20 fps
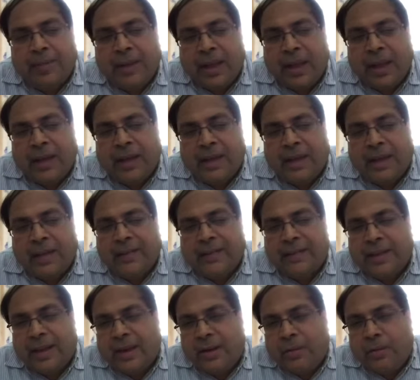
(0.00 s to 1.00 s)
and less
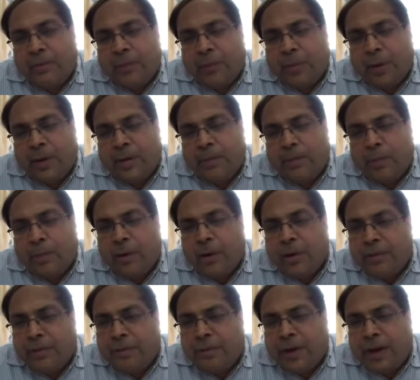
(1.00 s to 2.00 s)
than
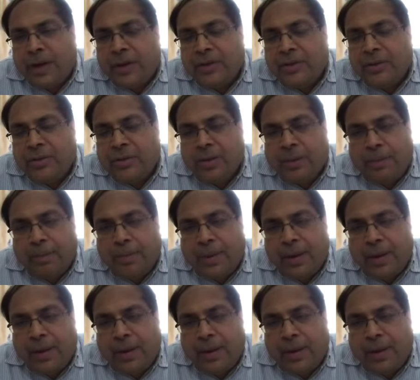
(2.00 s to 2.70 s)
$1.5